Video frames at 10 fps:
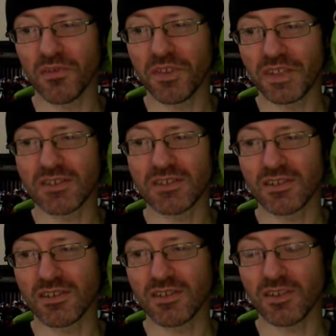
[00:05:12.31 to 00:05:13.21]
things
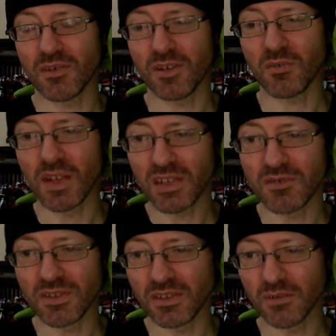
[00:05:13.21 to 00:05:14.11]
that, you know, are
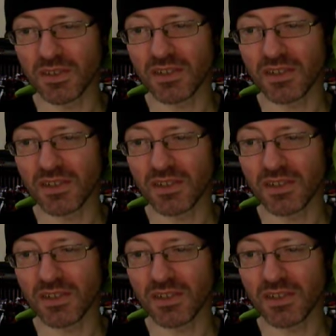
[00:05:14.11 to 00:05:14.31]
relevant, that we